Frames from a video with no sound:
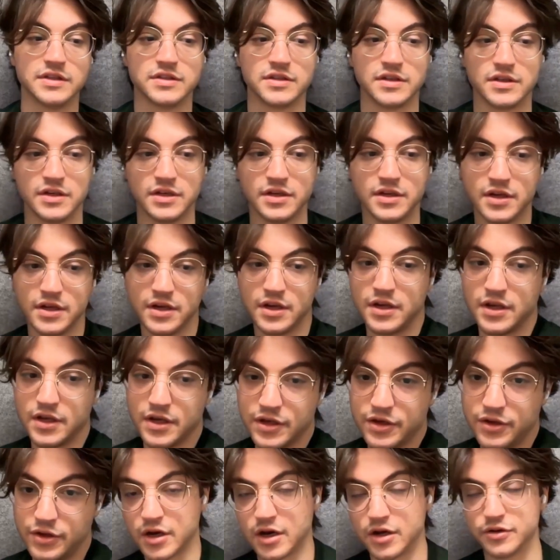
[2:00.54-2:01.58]
is a
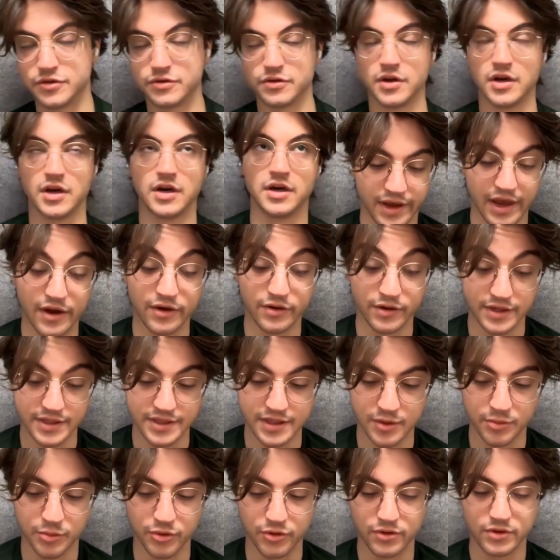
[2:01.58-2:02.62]
counter
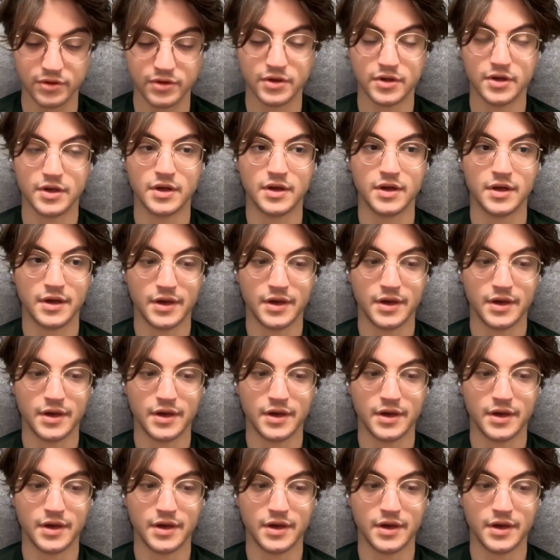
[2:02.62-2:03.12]
example.